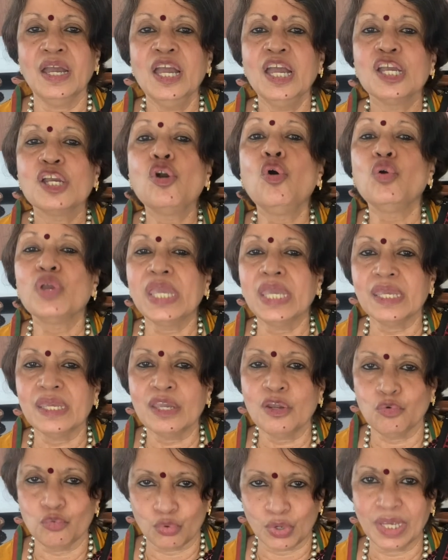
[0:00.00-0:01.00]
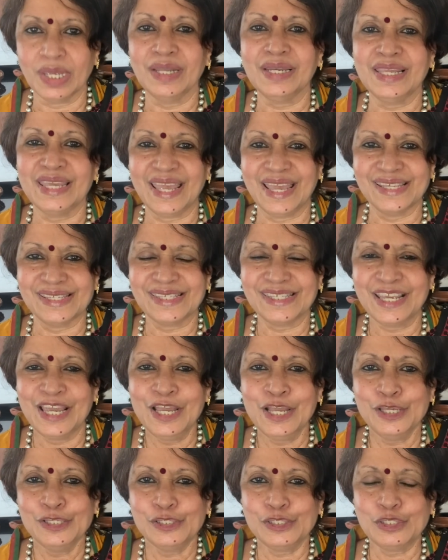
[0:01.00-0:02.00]
cooking really is.
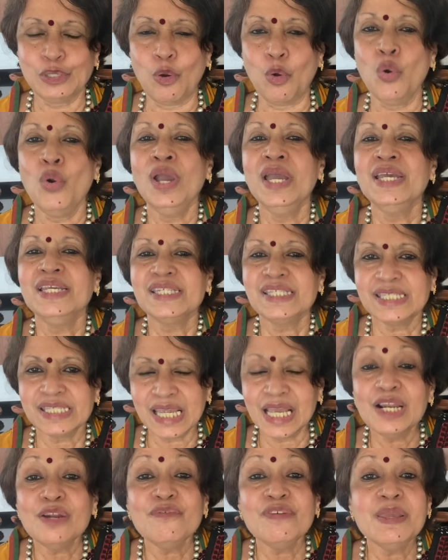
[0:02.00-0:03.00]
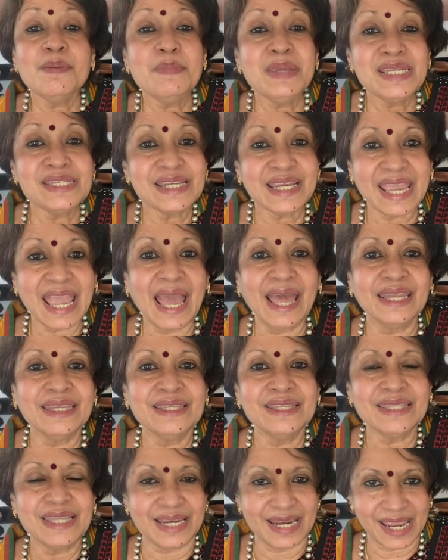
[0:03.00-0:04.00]
So till we meet
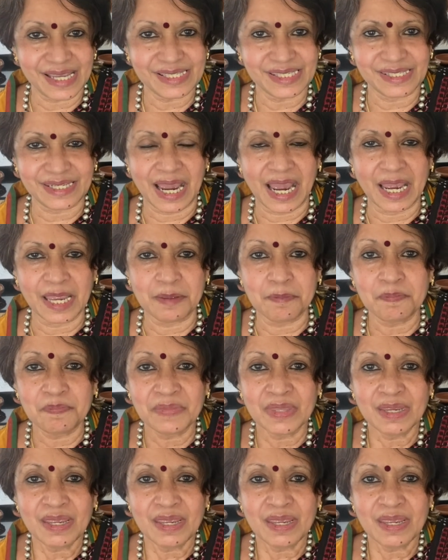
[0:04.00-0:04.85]
again the next time,